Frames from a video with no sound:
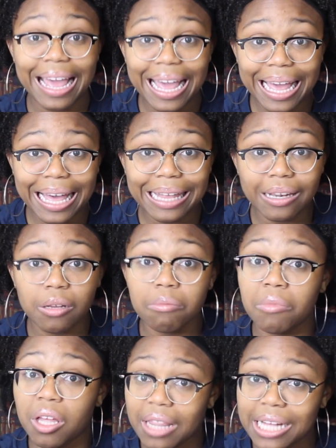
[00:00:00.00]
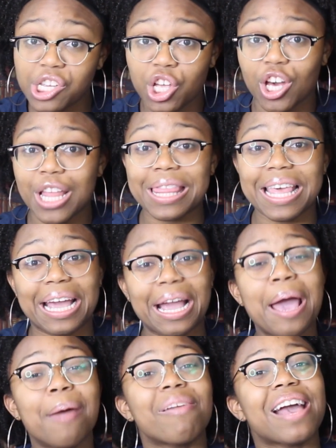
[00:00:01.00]
And that's a good thing
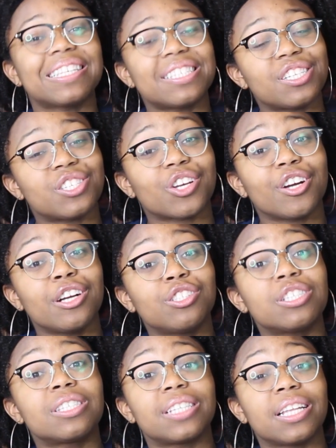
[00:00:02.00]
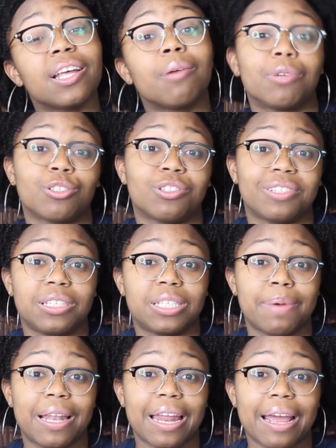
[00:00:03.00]
because it discourages silly emergency
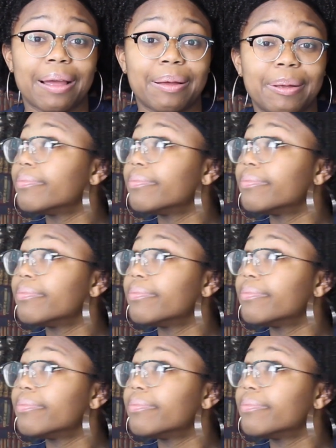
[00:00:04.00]
spending.